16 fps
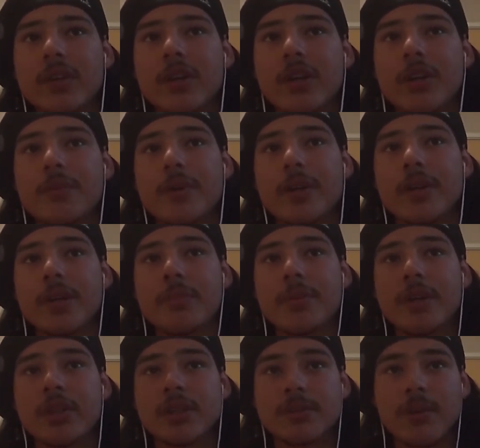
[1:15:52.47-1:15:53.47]
It'd
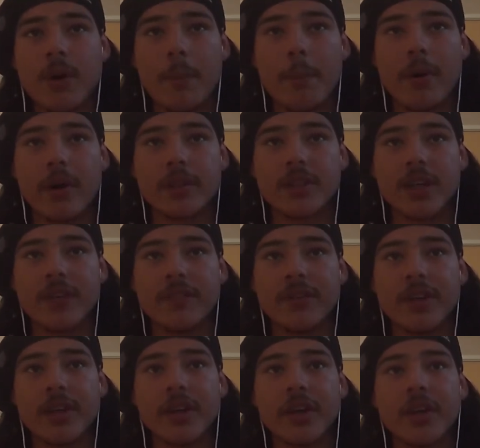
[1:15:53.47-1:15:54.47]
be a small part-time
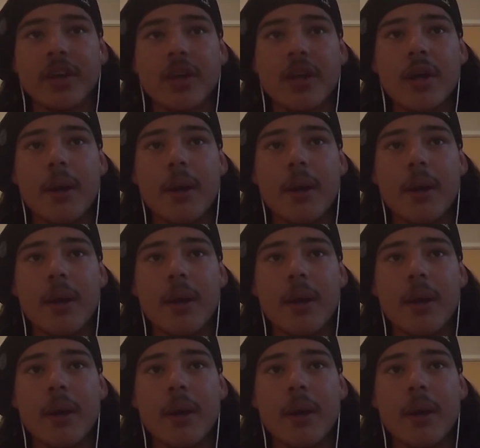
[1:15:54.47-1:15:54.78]
gig,